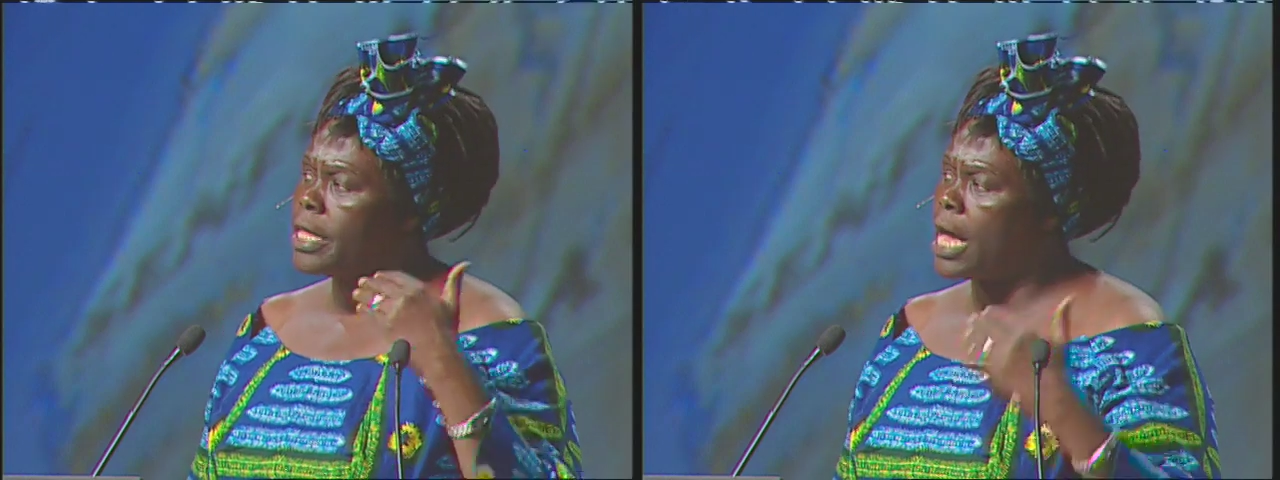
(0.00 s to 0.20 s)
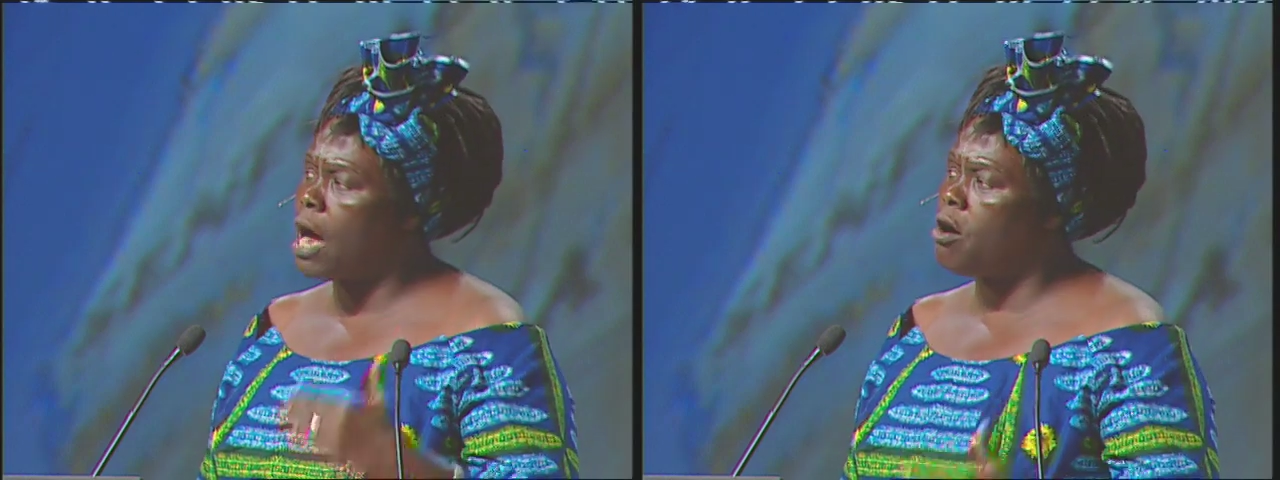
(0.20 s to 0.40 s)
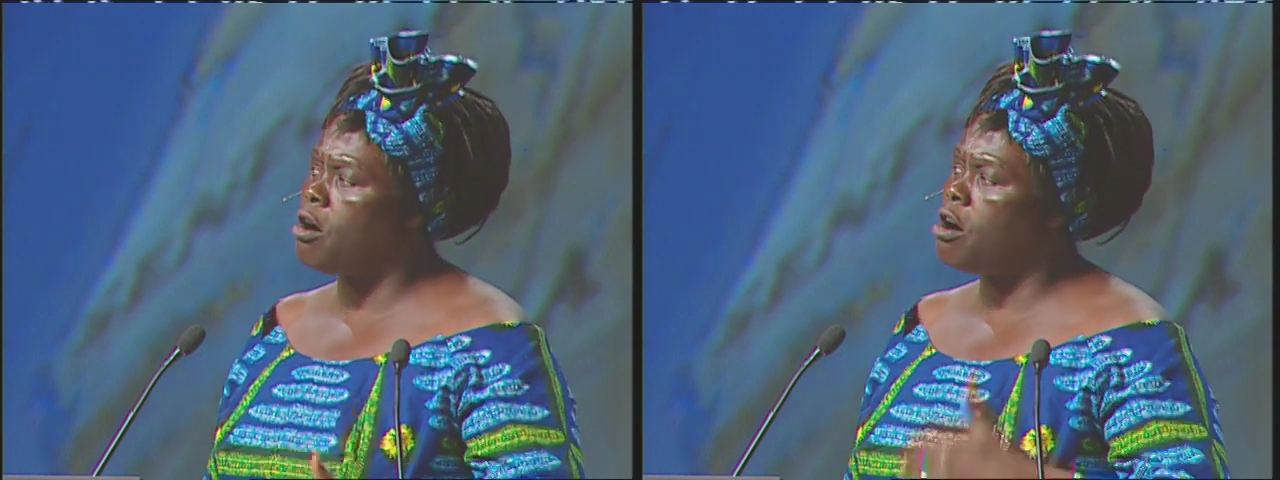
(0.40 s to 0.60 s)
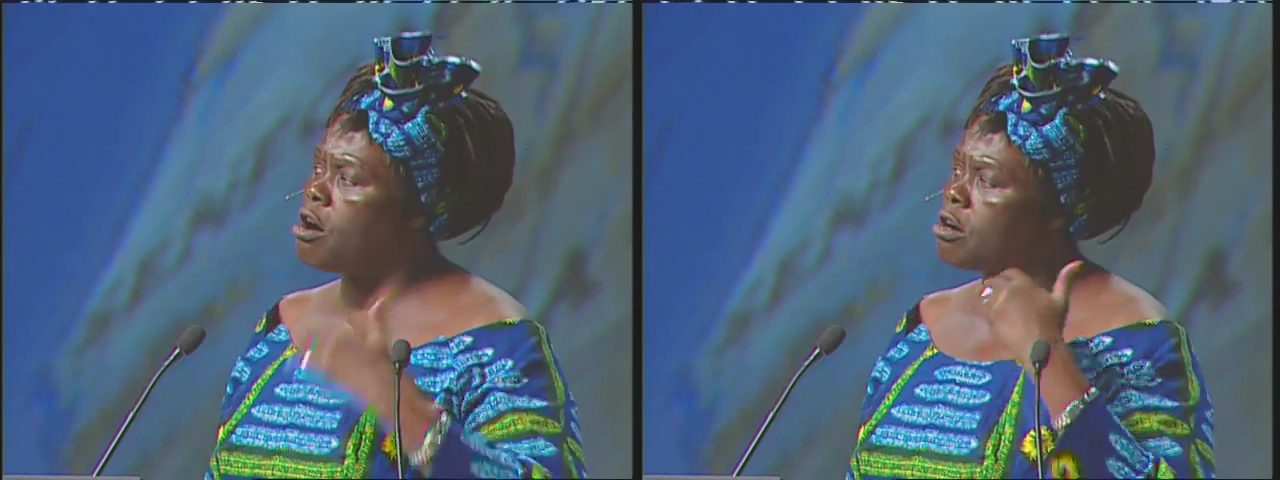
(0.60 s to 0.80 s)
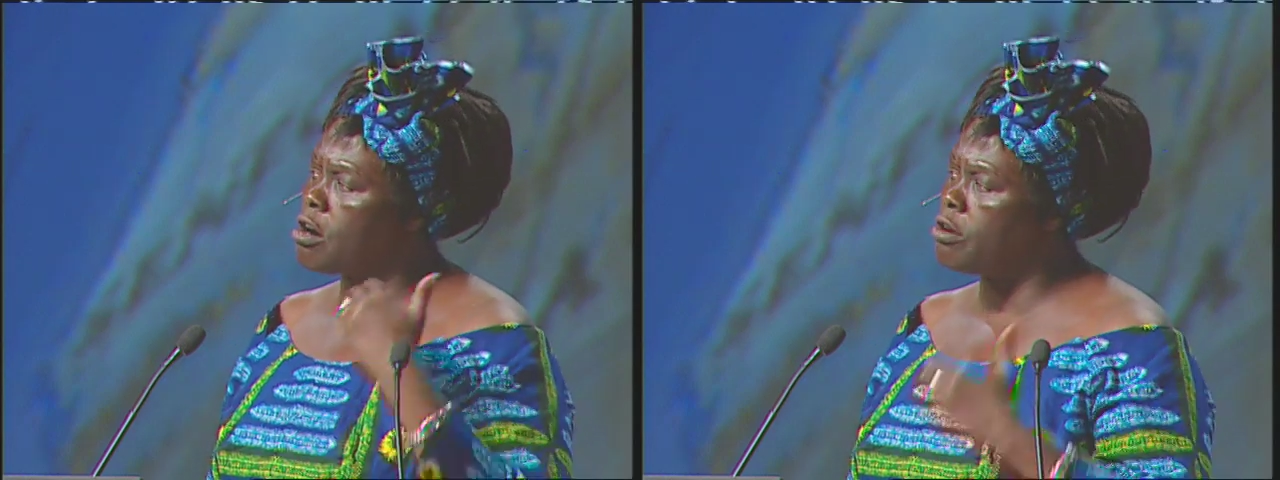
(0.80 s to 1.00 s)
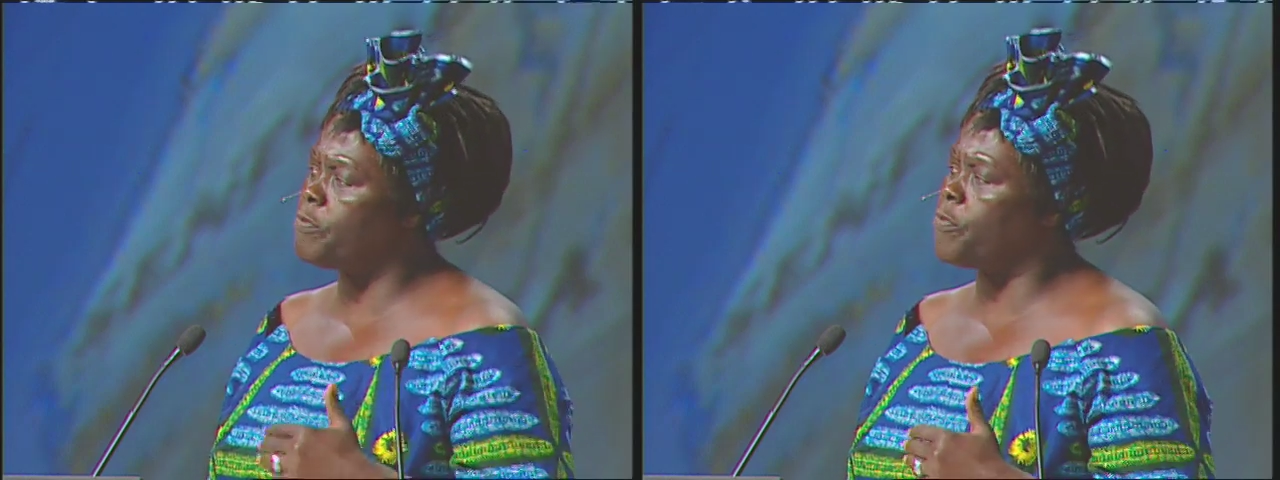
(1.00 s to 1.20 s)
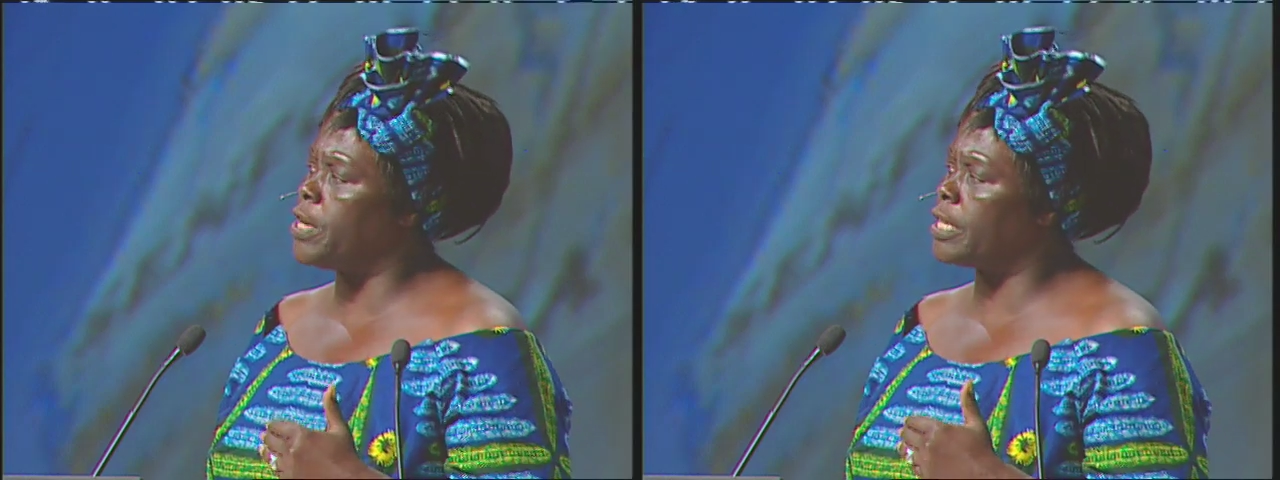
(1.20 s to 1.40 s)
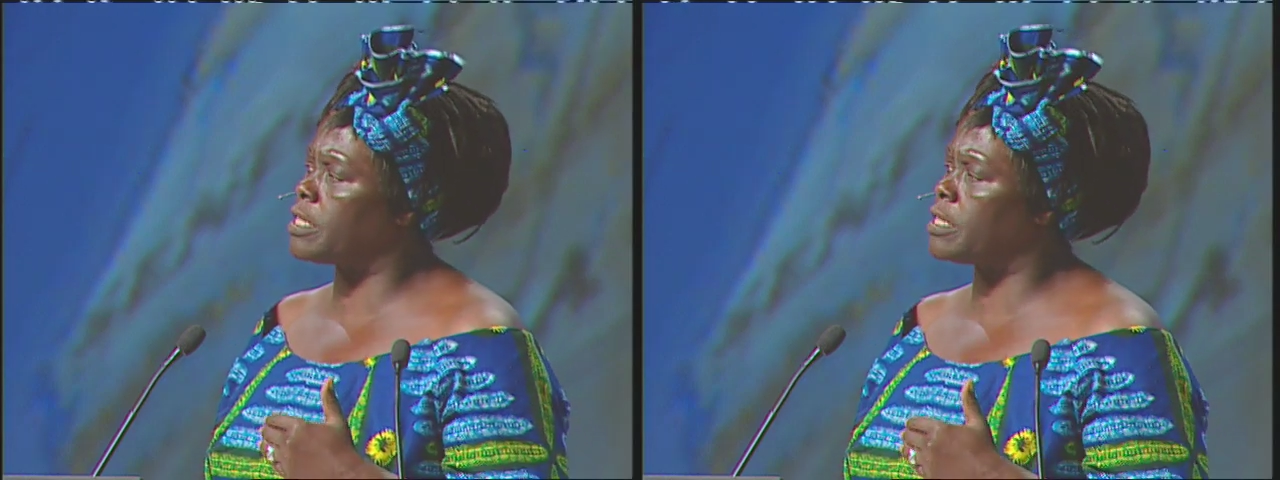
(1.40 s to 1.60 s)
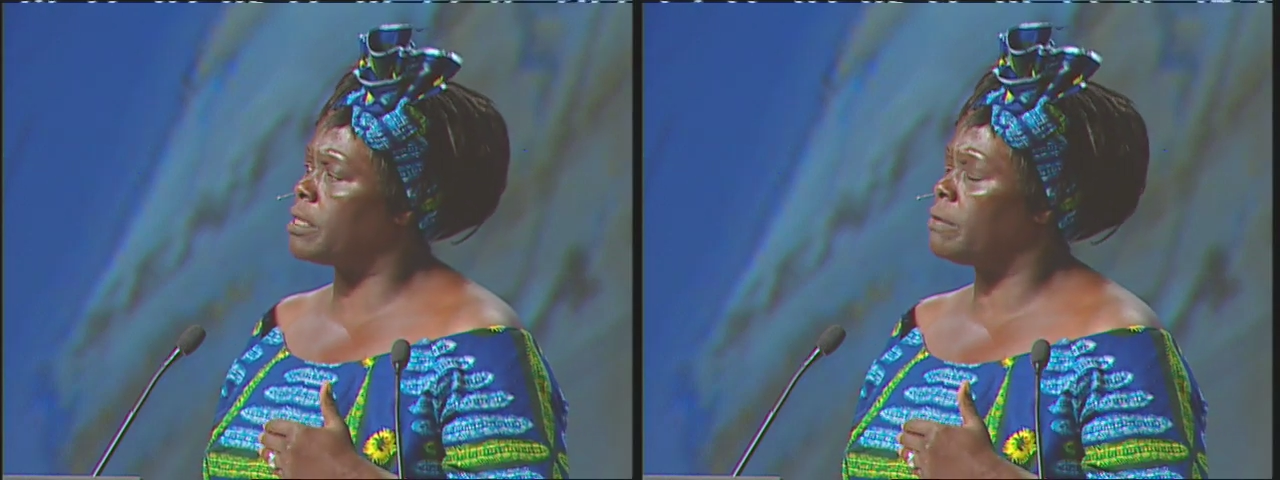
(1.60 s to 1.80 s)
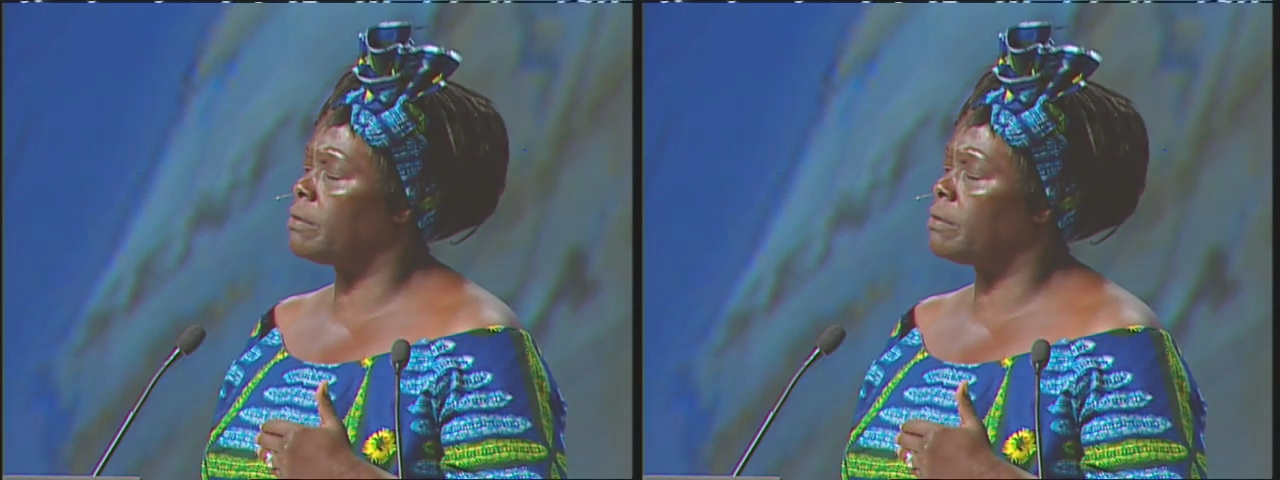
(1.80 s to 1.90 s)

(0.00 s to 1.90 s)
They are all conflicts